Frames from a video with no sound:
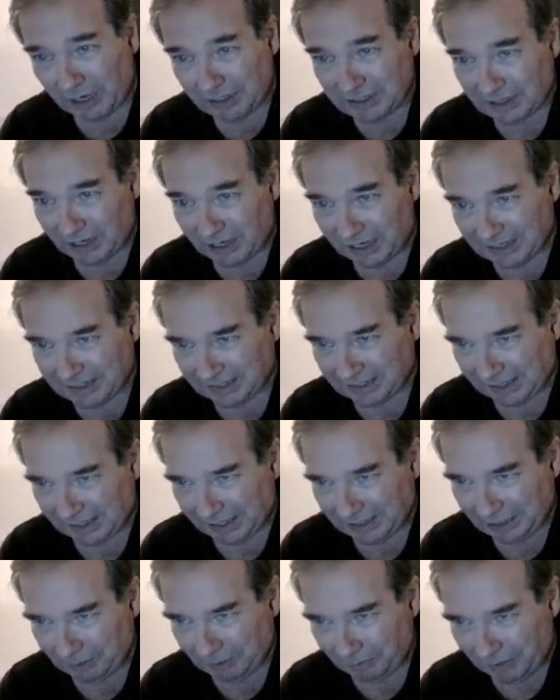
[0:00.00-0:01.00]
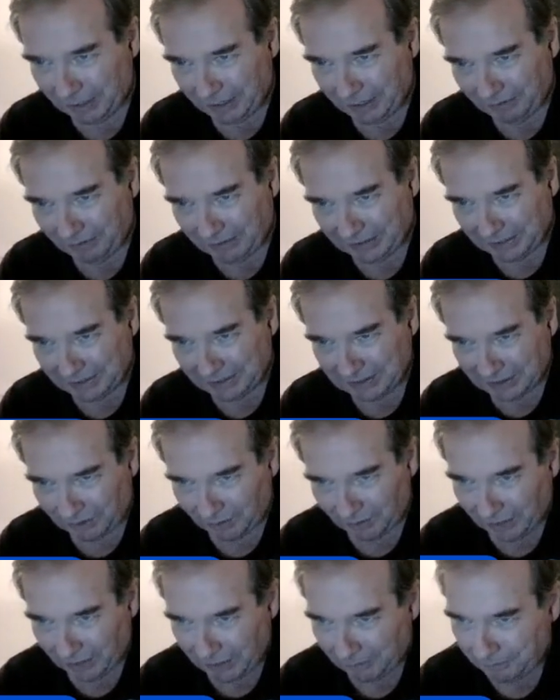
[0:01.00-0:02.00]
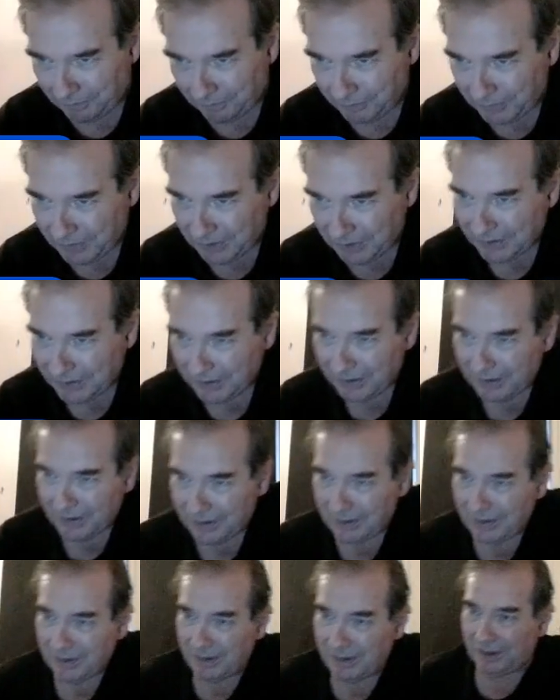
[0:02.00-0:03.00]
Tyson anywhere, anytime, and